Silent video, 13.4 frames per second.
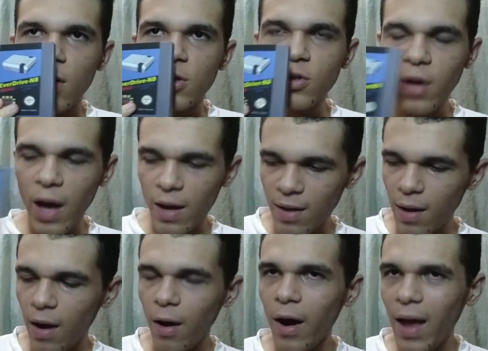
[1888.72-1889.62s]
So yeah,
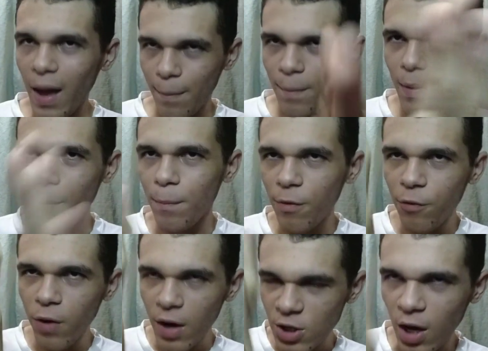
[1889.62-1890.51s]
the, oh yeah,
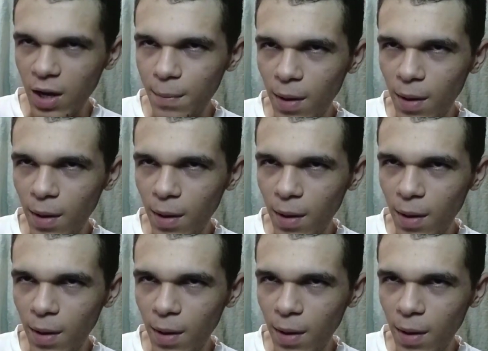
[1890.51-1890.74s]
before I talk